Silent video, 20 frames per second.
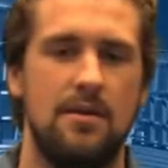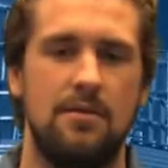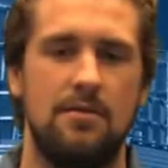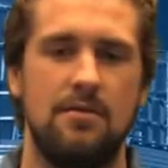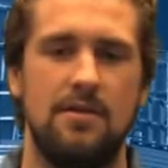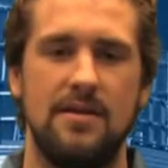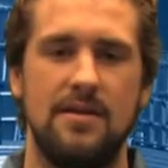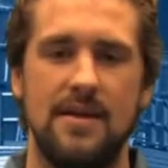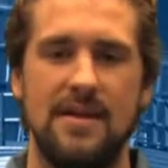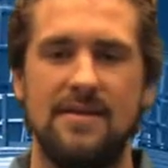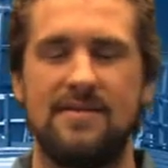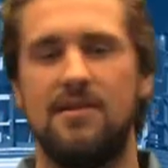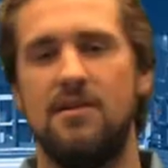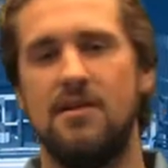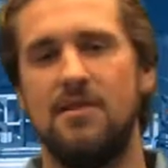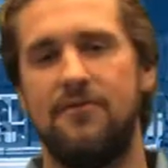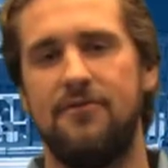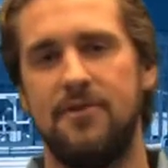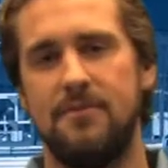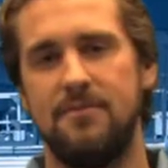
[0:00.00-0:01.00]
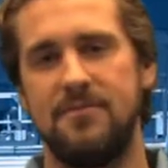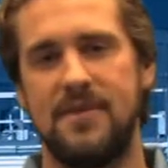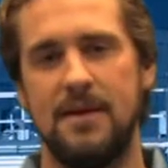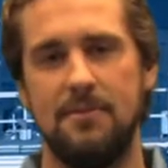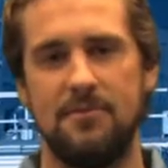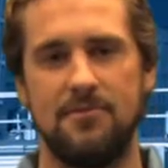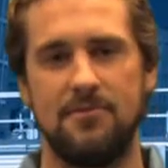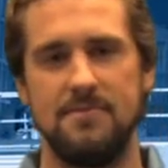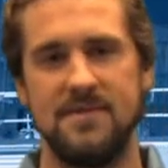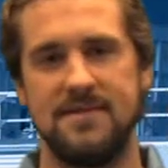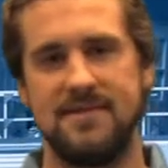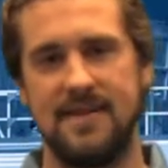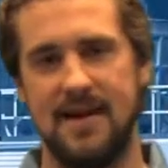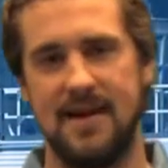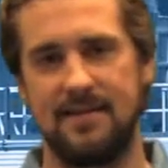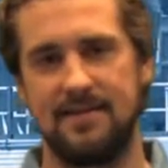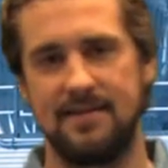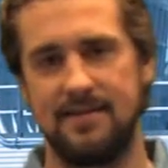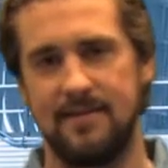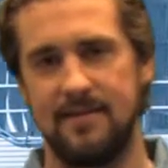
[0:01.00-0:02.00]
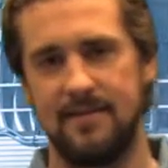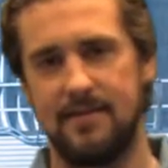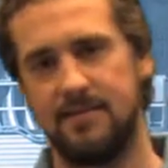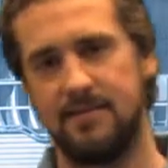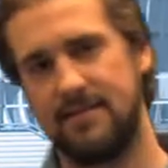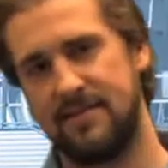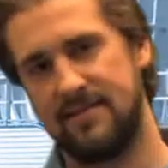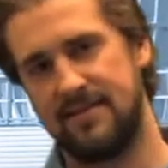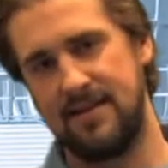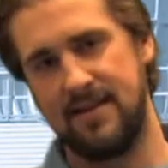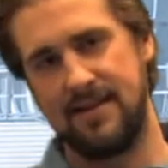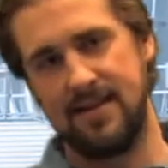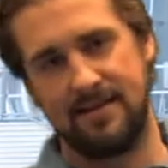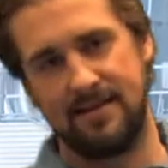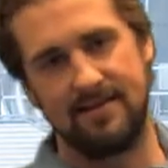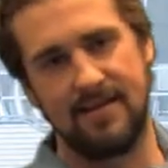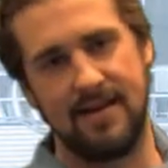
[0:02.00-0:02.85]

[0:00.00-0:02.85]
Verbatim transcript: Well, that's all from Tips from the Techs. We'll see you next